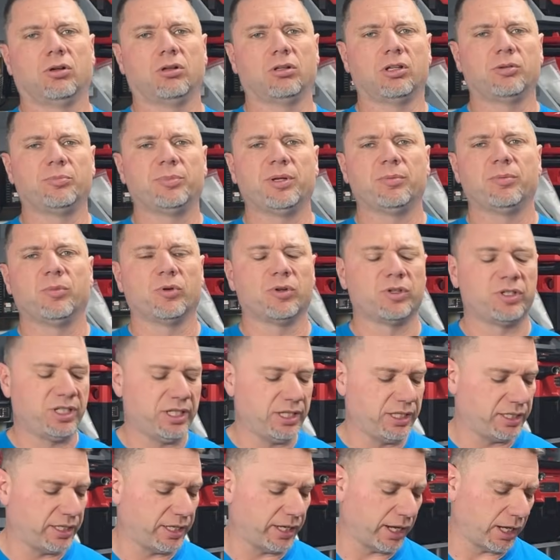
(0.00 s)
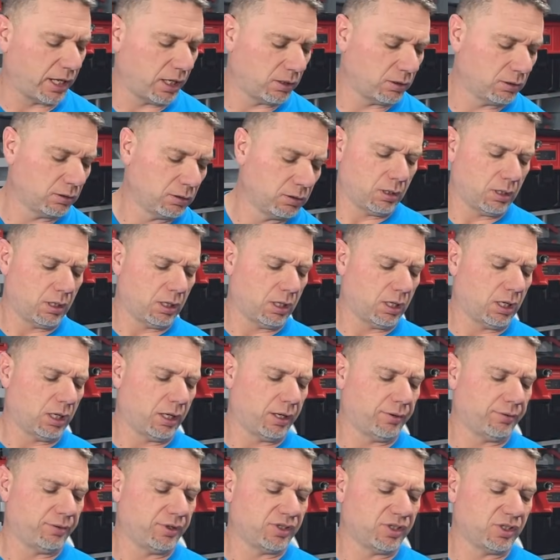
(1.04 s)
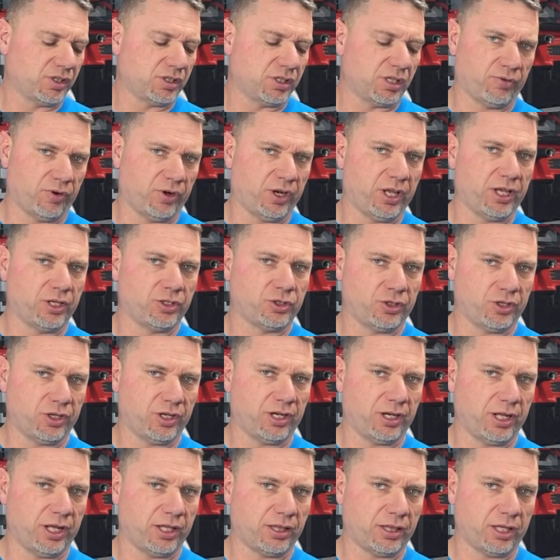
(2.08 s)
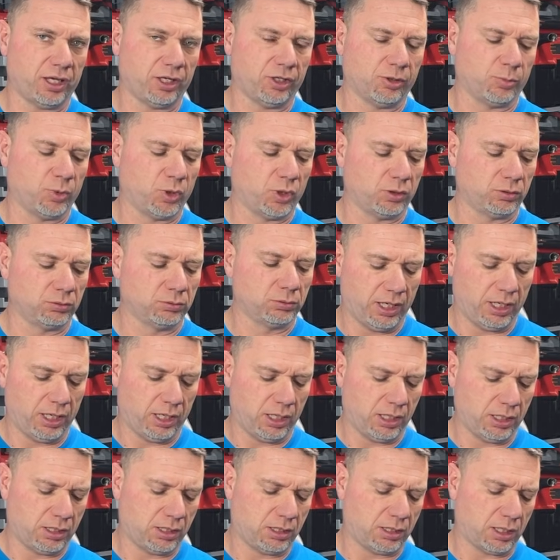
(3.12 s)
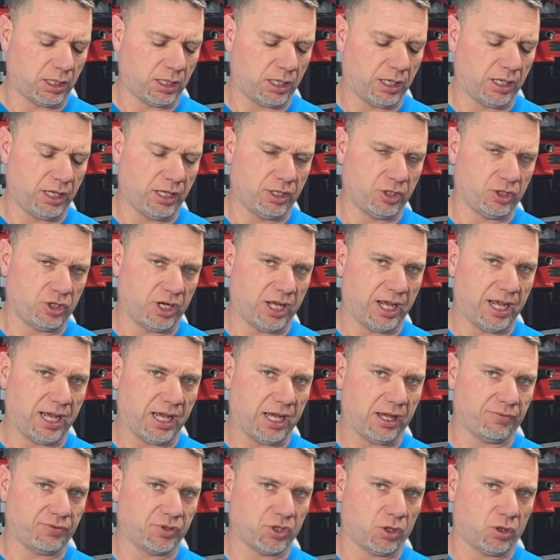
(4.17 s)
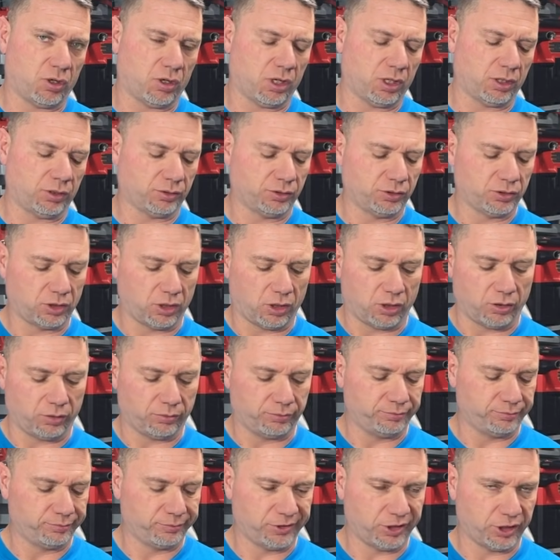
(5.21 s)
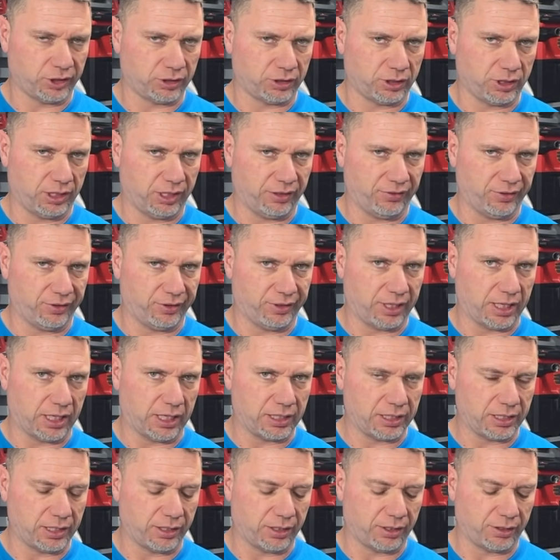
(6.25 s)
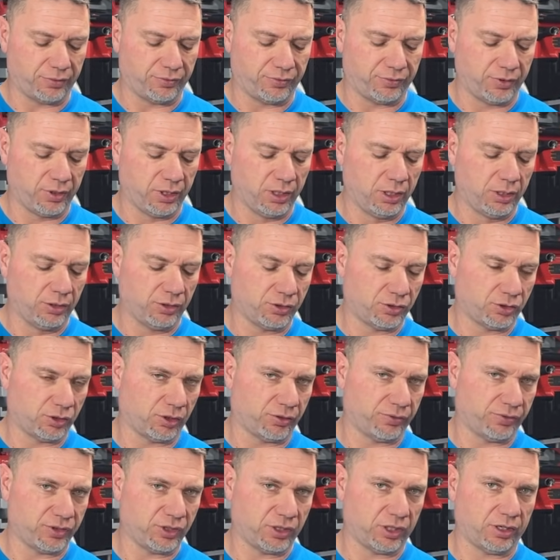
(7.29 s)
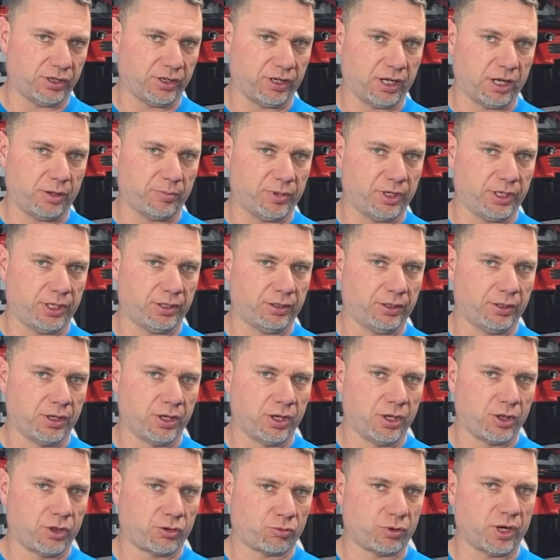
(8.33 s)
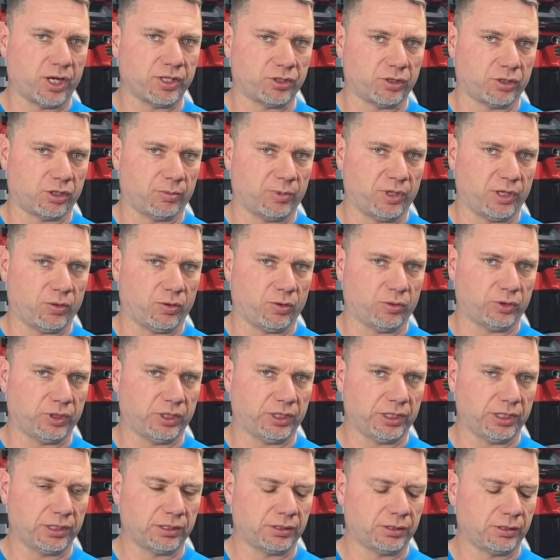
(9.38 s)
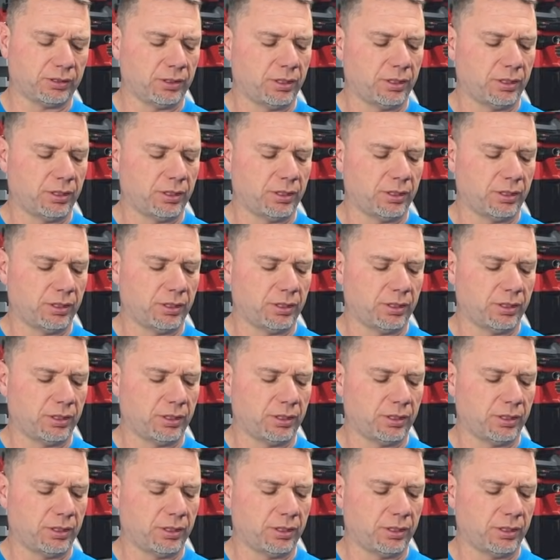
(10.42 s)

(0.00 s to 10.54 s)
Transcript: a little bit more detail. This is for an 1.125" anchor bolt, and it's 1.5 inches tall. So just to give you an idea of the surface area, how many threads are going to be holding this.